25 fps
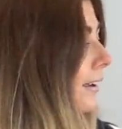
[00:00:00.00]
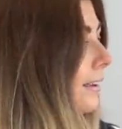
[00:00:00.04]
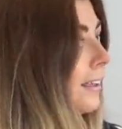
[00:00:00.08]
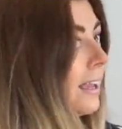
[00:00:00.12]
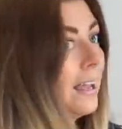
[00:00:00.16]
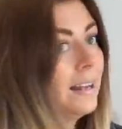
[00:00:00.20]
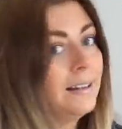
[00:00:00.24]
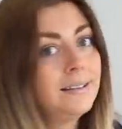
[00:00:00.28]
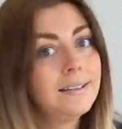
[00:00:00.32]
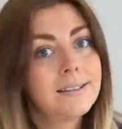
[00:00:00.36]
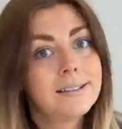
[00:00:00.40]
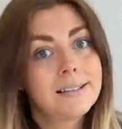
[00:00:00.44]

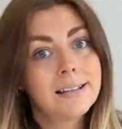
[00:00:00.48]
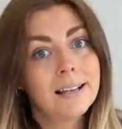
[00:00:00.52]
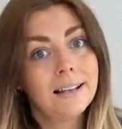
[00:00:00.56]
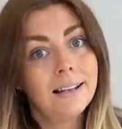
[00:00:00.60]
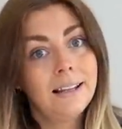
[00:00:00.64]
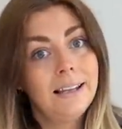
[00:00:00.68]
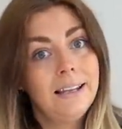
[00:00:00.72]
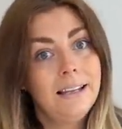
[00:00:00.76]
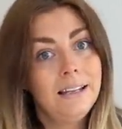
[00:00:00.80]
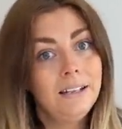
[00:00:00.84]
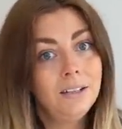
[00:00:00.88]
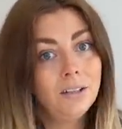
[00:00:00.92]
again
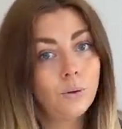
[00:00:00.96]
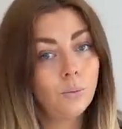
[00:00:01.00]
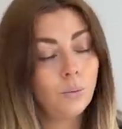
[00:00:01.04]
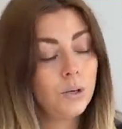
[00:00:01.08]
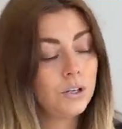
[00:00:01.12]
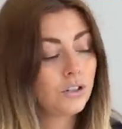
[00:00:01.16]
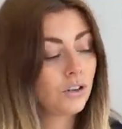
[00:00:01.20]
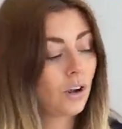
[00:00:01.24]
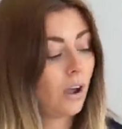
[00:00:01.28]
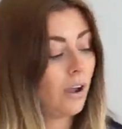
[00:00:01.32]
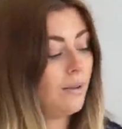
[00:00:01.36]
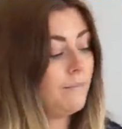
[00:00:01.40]
Celine,
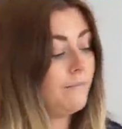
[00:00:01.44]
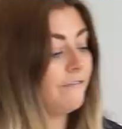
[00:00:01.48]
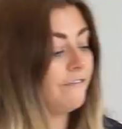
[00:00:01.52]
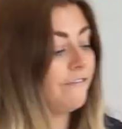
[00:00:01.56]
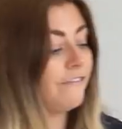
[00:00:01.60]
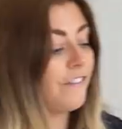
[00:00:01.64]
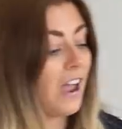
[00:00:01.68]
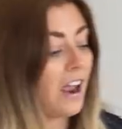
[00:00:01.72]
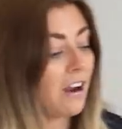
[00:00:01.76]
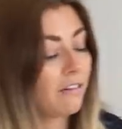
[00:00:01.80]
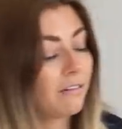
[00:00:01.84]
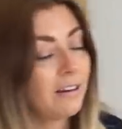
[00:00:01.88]
which I'm
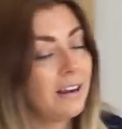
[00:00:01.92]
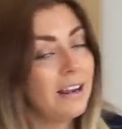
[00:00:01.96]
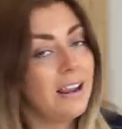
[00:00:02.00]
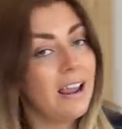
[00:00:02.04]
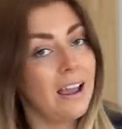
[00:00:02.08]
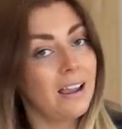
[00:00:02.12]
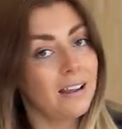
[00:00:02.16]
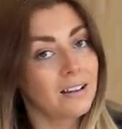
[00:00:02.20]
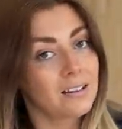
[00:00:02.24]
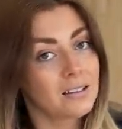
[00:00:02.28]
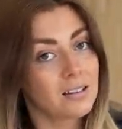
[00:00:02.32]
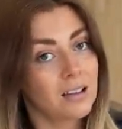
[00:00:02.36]
very
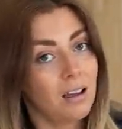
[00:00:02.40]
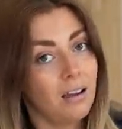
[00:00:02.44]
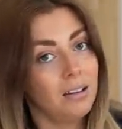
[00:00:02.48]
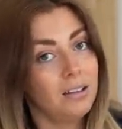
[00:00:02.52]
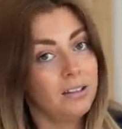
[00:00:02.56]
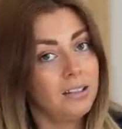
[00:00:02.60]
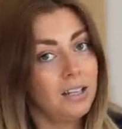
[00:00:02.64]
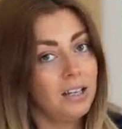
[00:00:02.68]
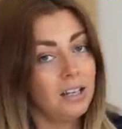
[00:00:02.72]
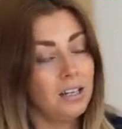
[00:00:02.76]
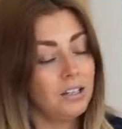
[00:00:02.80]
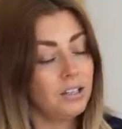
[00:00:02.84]

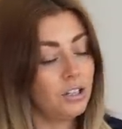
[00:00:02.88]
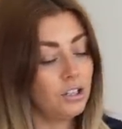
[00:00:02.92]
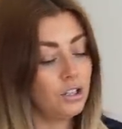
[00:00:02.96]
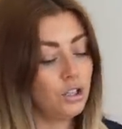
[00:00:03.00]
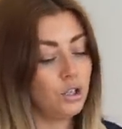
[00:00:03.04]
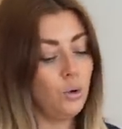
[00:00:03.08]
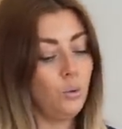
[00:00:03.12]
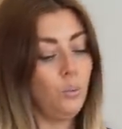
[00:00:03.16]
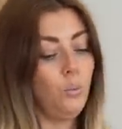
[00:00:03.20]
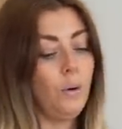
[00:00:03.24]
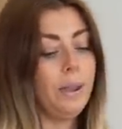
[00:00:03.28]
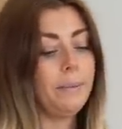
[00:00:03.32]
excited
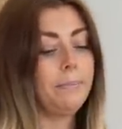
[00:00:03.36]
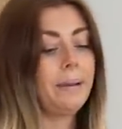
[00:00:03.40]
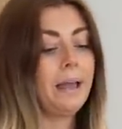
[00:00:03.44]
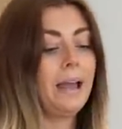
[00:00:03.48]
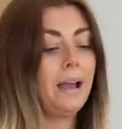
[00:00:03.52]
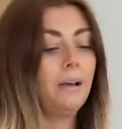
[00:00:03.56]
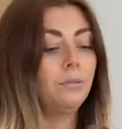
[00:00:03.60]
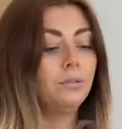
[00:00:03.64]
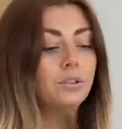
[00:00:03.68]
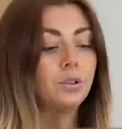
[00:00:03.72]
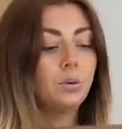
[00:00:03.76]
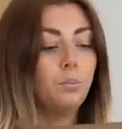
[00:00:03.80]
to whip
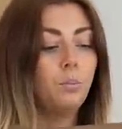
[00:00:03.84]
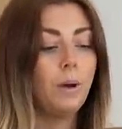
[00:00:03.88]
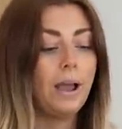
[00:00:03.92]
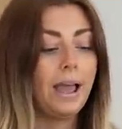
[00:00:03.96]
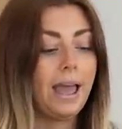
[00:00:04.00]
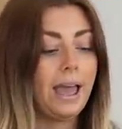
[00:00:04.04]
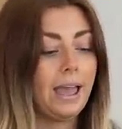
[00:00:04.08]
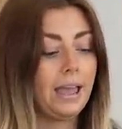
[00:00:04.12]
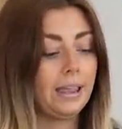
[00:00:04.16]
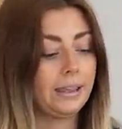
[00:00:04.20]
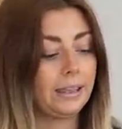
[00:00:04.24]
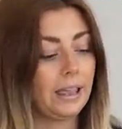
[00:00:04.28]
out and
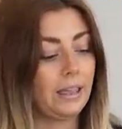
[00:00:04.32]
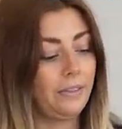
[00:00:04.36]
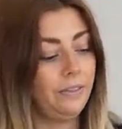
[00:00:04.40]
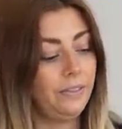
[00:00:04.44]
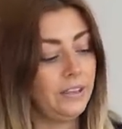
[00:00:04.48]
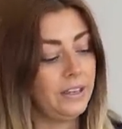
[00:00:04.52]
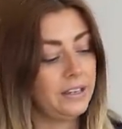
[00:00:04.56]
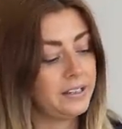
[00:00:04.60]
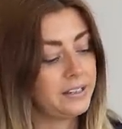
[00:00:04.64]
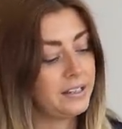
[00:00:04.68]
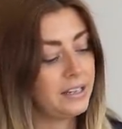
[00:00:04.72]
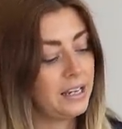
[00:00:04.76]
wear again
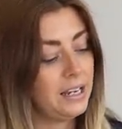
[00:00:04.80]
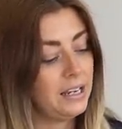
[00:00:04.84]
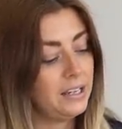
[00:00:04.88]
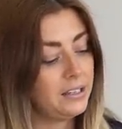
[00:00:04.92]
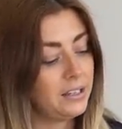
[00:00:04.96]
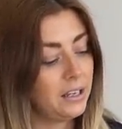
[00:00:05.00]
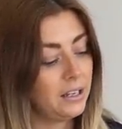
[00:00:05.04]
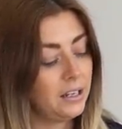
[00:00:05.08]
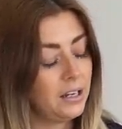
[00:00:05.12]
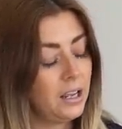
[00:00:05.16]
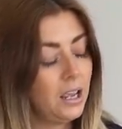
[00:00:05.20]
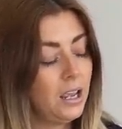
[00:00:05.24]
this
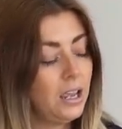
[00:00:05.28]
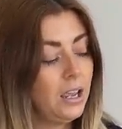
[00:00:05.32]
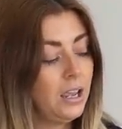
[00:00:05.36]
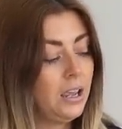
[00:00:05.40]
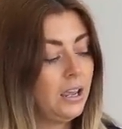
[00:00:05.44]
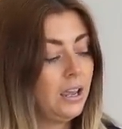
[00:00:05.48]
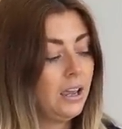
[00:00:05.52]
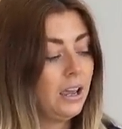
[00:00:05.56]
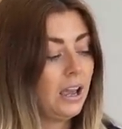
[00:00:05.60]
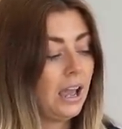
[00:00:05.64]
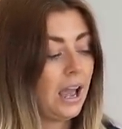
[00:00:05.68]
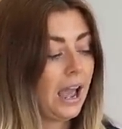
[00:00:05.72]
season.
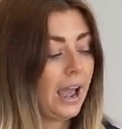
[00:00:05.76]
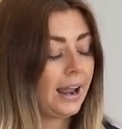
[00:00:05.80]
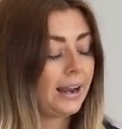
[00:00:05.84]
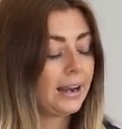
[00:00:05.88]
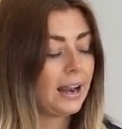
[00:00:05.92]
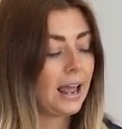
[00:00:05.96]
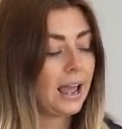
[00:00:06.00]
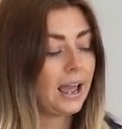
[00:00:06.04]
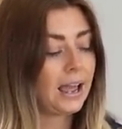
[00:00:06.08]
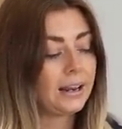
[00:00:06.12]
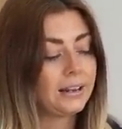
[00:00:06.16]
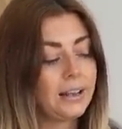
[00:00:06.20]

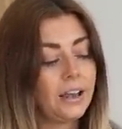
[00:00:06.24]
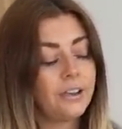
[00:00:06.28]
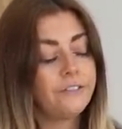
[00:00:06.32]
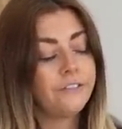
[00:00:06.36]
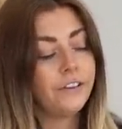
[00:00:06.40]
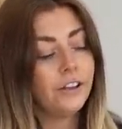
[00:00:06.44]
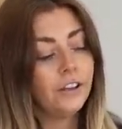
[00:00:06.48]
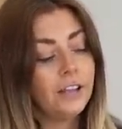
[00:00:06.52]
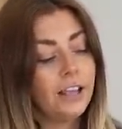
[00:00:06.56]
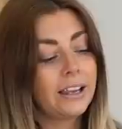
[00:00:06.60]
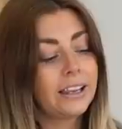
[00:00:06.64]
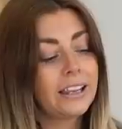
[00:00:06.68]
And I
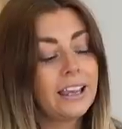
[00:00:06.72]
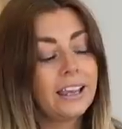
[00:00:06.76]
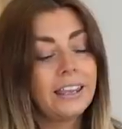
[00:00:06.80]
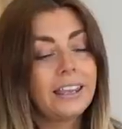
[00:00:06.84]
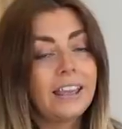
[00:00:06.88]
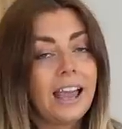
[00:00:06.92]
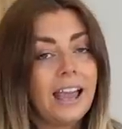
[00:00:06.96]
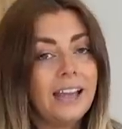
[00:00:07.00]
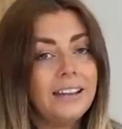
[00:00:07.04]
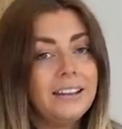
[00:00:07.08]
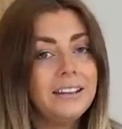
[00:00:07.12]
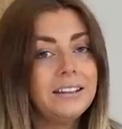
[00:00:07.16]
feel like,
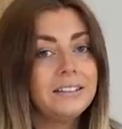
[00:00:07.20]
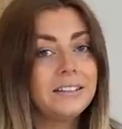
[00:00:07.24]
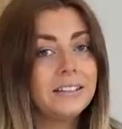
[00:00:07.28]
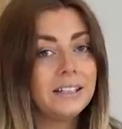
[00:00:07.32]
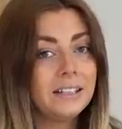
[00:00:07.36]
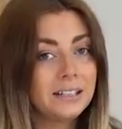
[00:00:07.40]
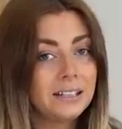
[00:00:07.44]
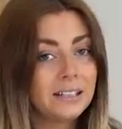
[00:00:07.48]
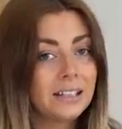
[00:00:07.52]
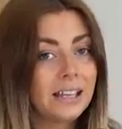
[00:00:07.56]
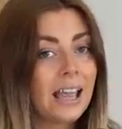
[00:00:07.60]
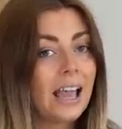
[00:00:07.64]
again, it
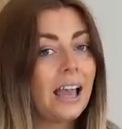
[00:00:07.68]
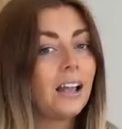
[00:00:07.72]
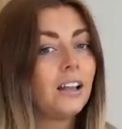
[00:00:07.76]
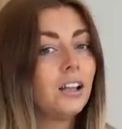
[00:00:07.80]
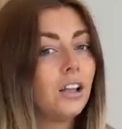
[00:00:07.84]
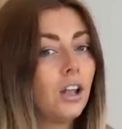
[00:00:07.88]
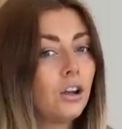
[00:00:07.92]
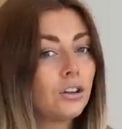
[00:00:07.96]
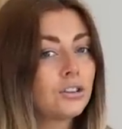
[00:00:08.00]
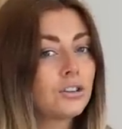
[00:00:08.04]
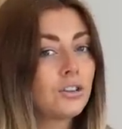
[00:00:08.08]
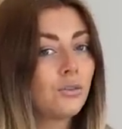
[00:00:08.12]
didn't get a
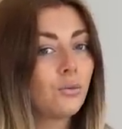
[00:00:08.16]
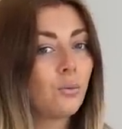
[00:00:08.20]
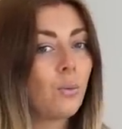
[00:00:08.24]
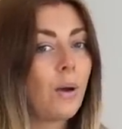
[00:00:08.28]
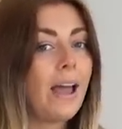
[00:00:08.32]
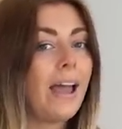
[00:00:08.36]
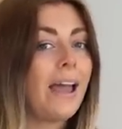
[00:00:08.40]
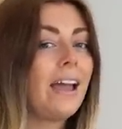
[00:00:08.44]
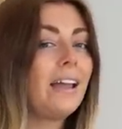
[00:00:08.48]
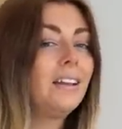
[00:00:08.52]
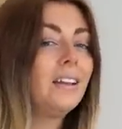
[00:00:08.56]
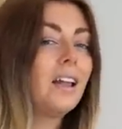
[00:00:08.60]
lot of
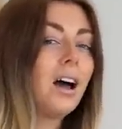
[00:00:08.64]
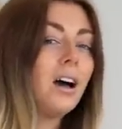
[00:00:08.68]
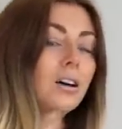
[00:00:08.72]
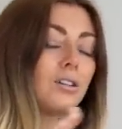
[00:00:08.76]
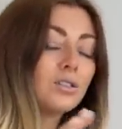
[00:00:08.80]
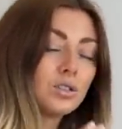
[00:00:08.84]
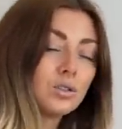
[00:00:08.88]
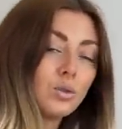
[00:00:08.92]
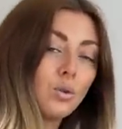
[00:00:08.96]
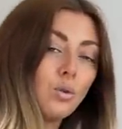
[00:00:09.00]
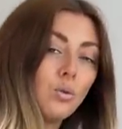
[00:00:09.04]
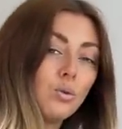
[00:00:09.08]
wear
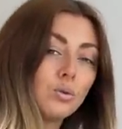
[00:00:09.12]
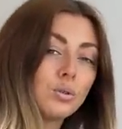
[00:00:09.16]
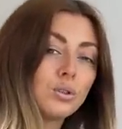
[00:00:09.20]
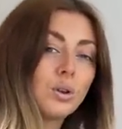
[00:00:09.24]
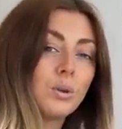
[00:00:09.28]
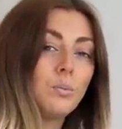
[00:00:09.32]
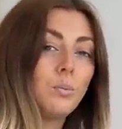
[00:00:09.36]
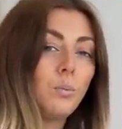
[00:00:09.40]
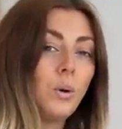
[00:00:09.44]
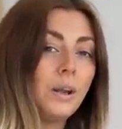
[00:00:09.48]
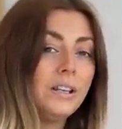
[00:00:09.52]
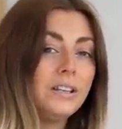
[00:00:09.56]
last
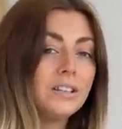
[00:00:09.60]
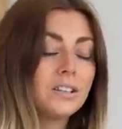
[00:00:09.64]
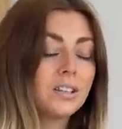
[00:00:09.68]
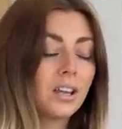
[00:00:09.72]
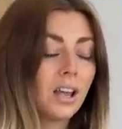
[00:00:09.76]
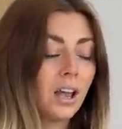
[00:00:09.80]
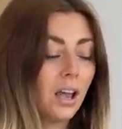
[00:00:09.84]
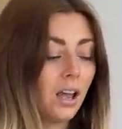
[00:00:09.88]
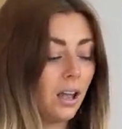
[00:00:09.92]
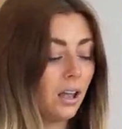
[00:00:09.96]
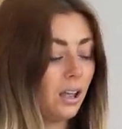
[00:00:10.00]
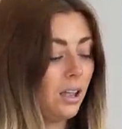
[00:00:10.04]
autumn
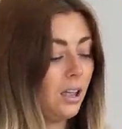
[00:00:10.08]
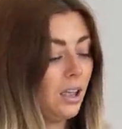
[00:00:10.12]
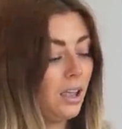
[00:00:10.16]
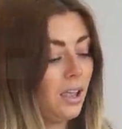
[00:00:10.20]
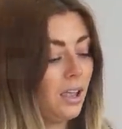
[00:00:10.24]
winter